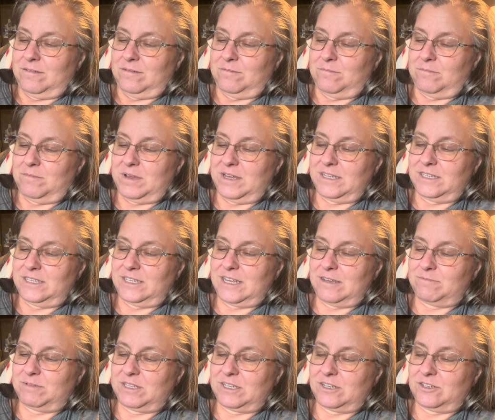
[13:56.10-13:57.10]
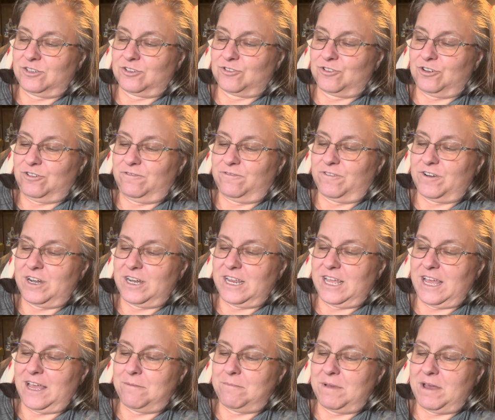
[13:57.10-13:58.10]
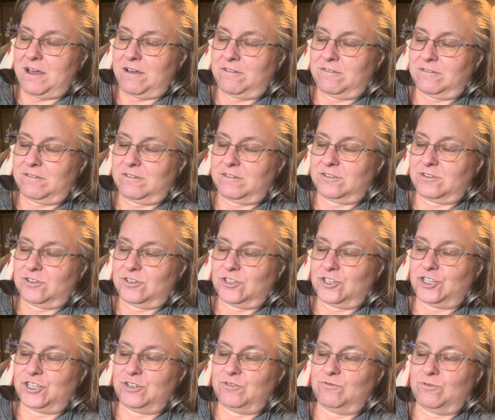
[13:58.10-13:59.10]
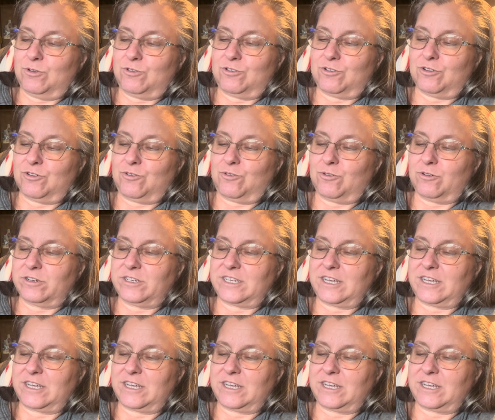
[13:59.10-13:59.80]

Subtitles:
my stepson's girlfriend came out, and she rode her horse